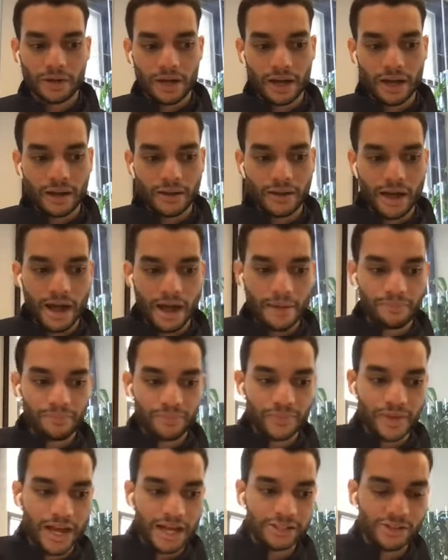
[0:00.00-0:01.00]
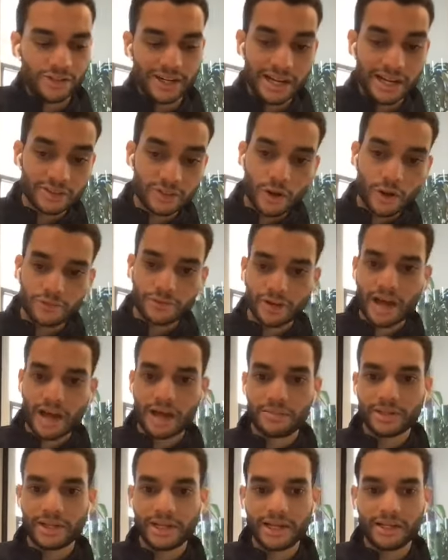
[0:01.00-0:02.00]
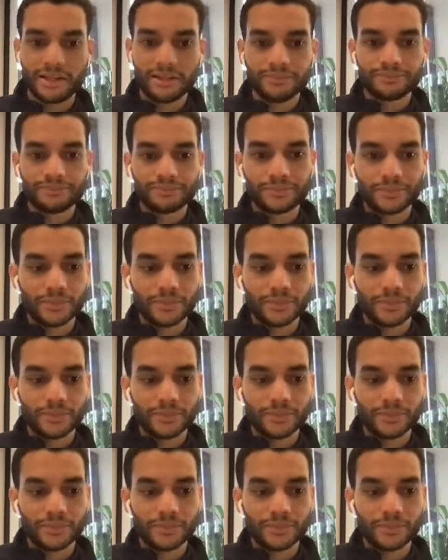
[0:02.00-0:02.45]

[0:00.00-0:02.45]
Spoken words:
I try not to overcomplicate it.